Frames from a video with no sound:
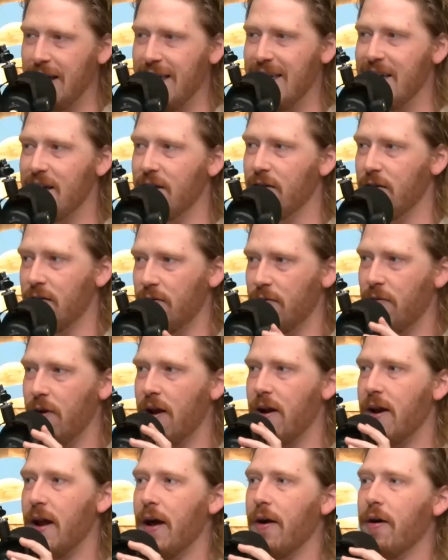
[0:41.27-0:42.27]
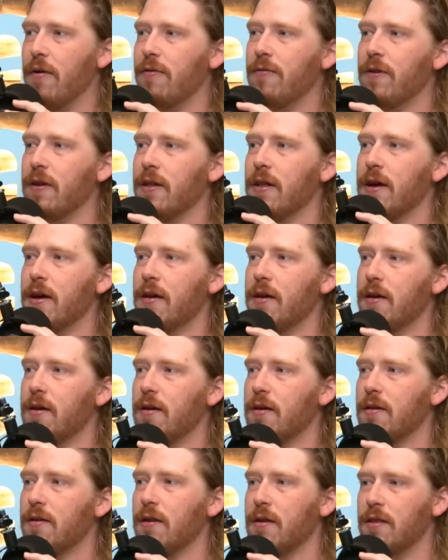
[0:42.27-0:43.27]
in right now, I feel
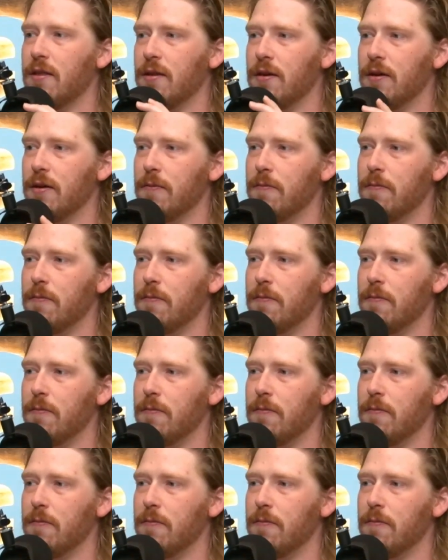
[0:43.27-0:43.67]
like the